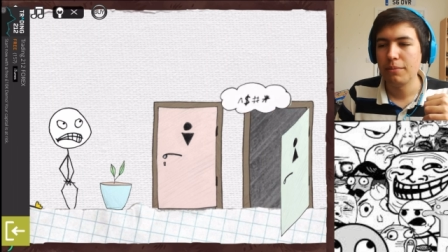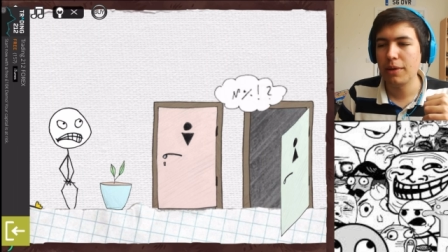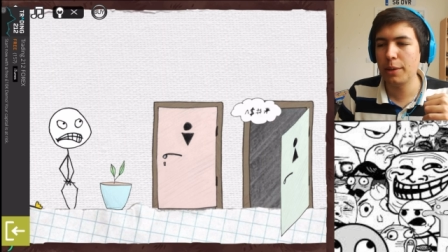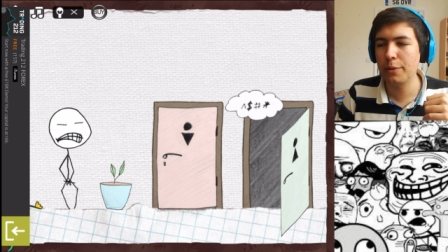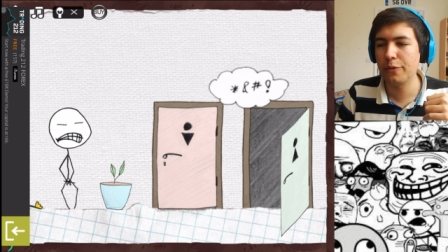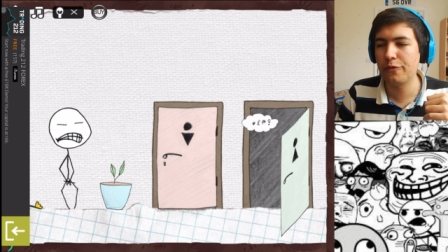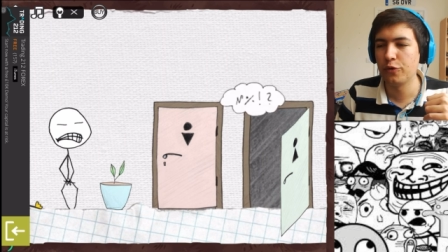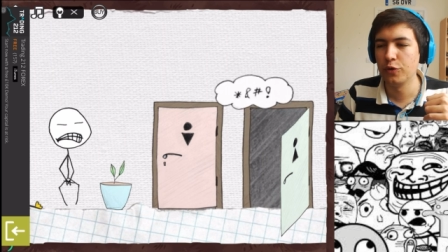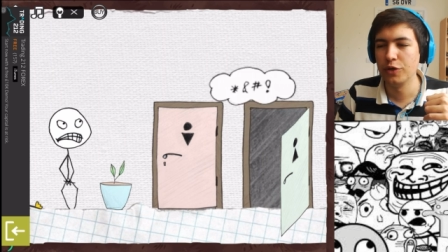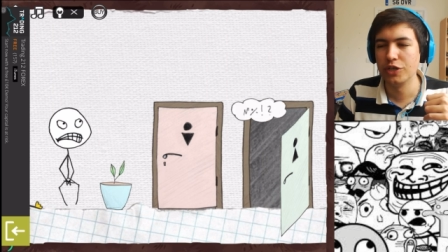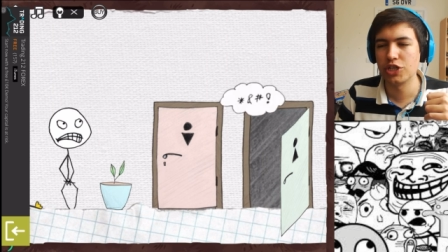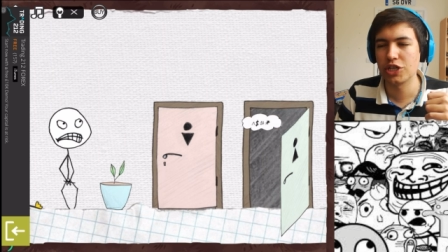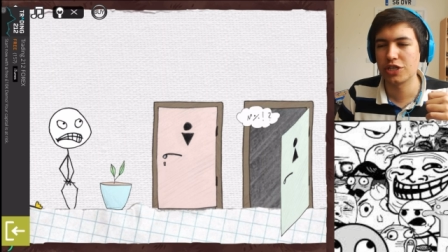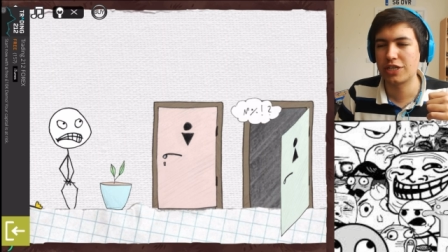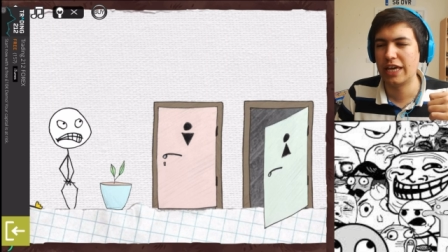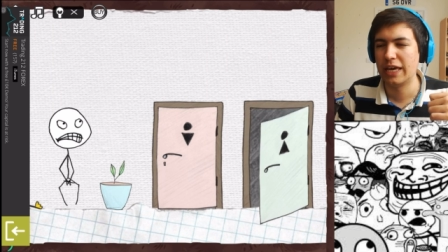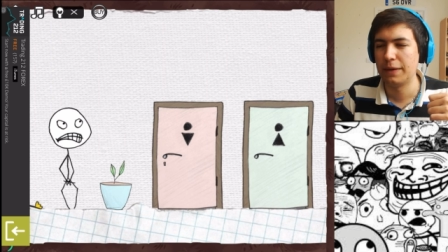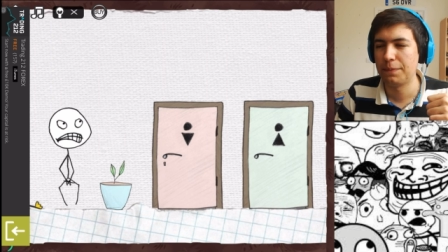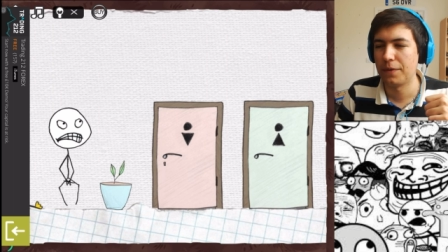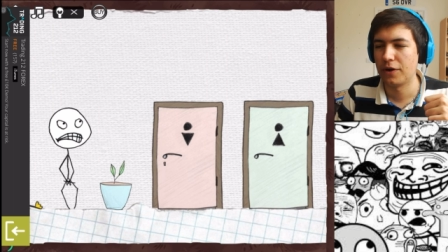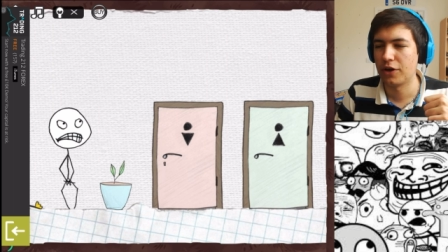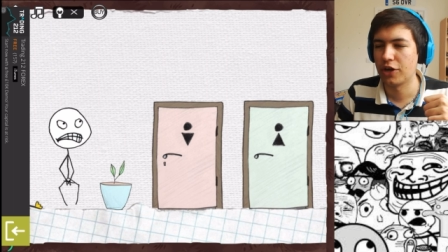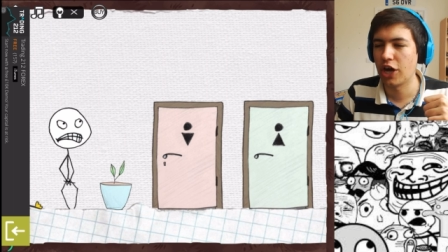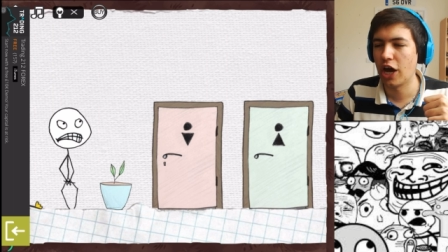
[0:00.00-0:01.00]
Maybe if we just
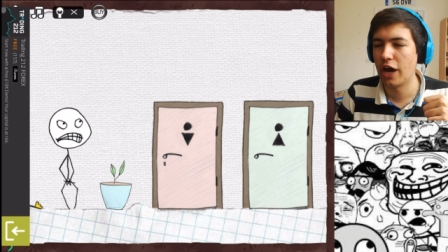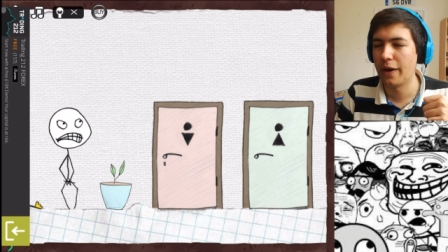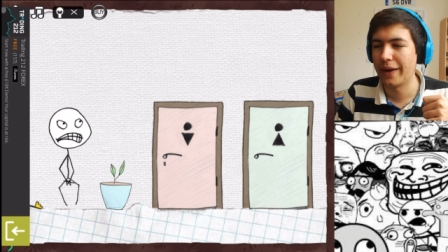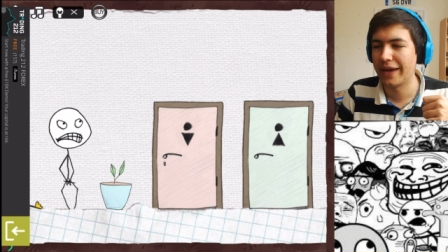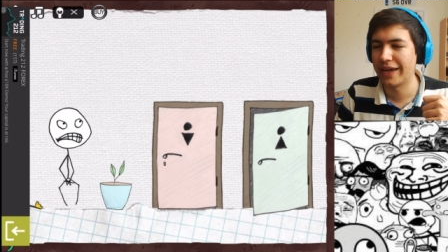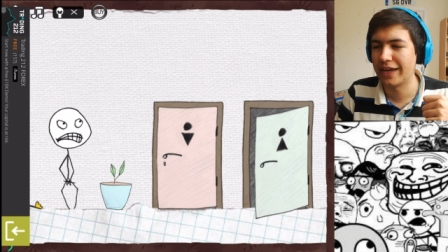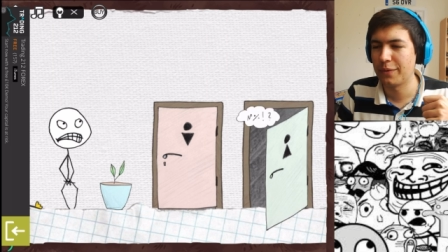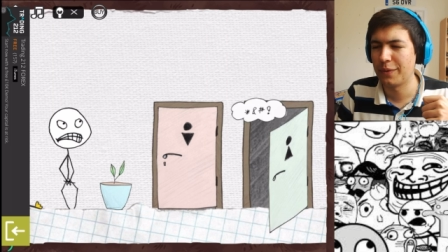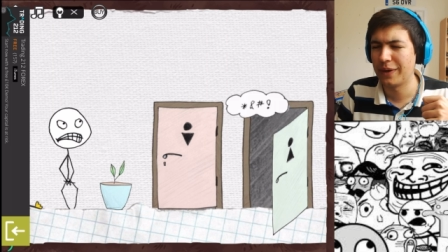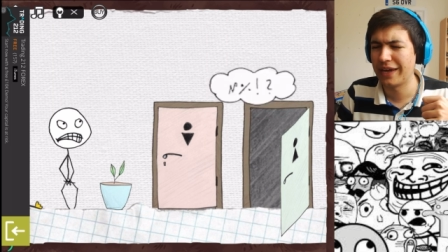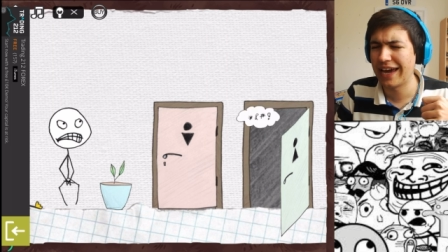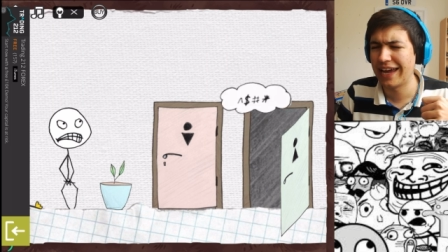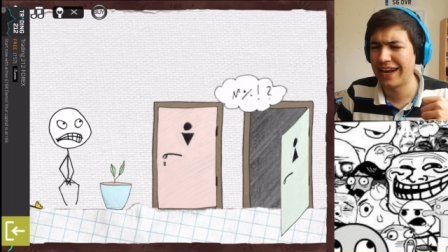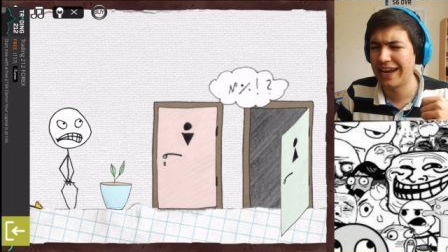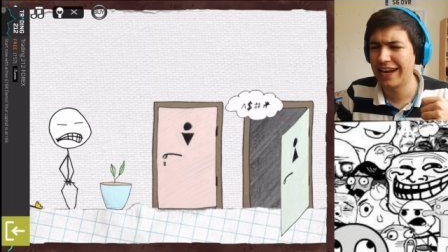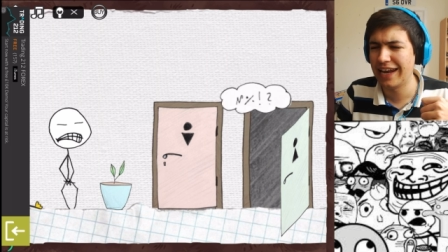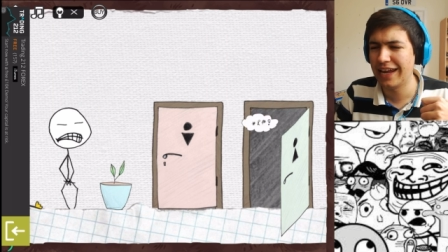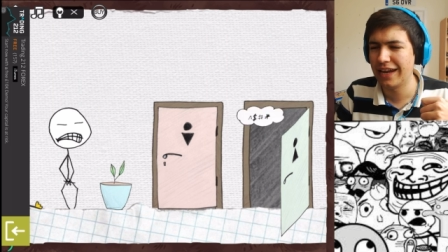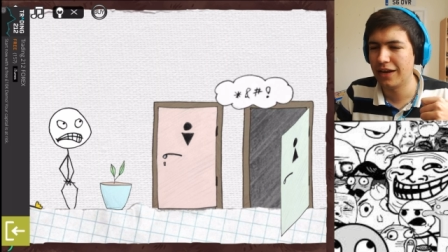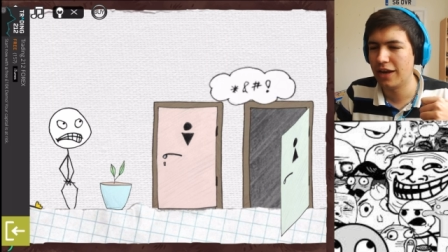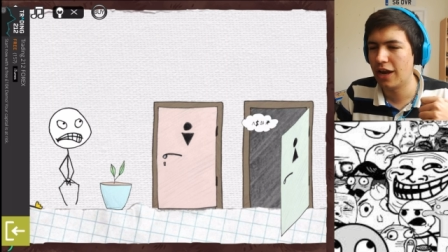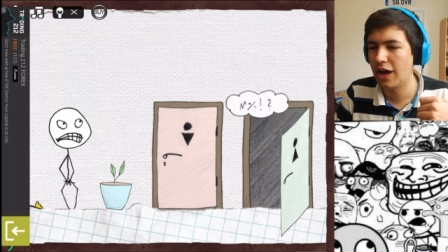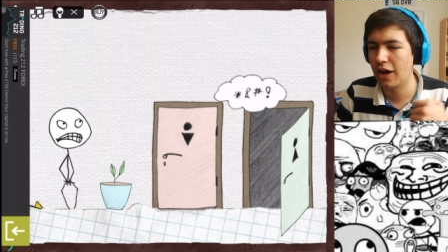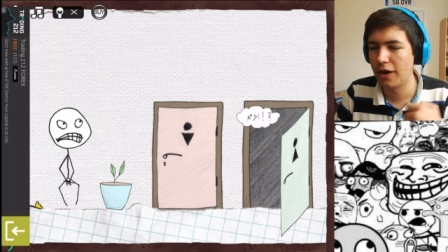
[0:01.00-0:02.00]
keep on going. Can we get
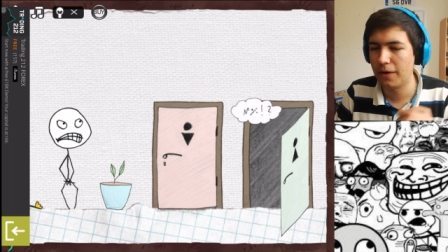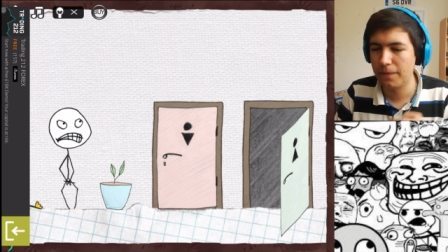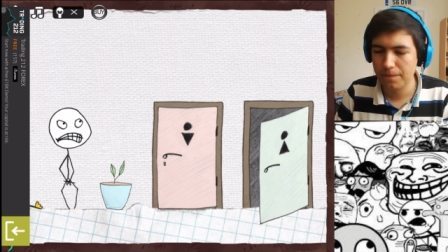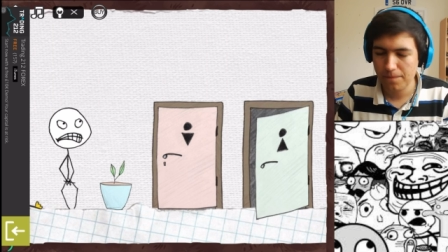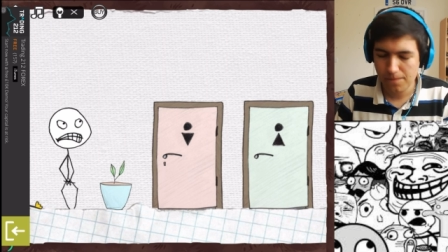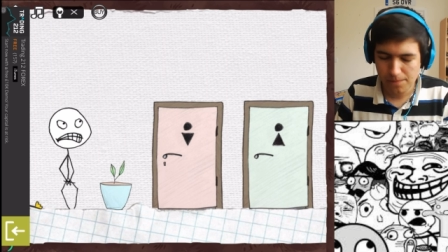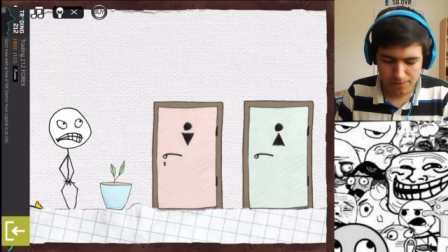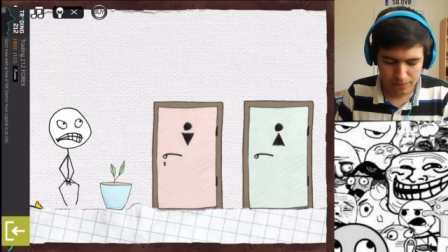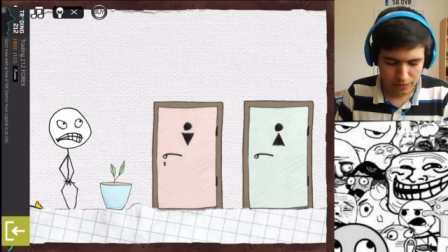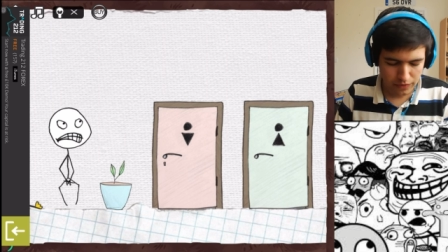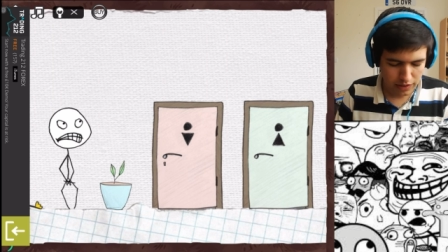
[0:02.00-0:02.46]
in it? No.